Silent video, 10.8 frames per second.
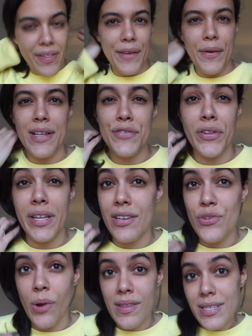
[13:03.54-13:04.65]
like you guys really
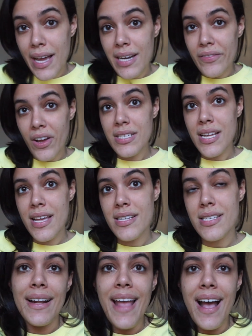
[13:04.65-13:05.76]
enjoy this kind of
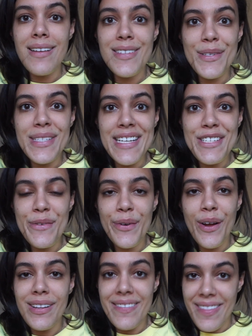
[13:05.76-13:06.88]
content. Yeah, so stay tuned
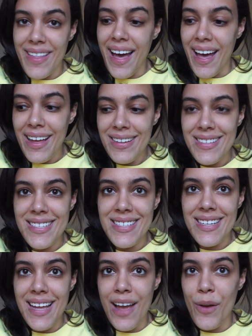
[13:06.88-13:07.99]
for all of that.
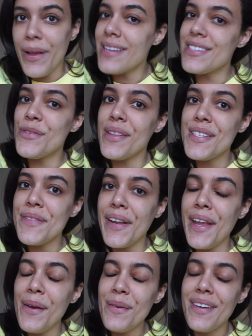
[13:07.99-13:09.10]
I hope you guys enjoyed this
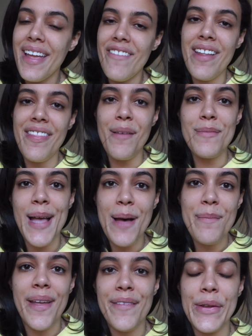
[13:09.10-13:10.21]
video. Give it a thumbs up if you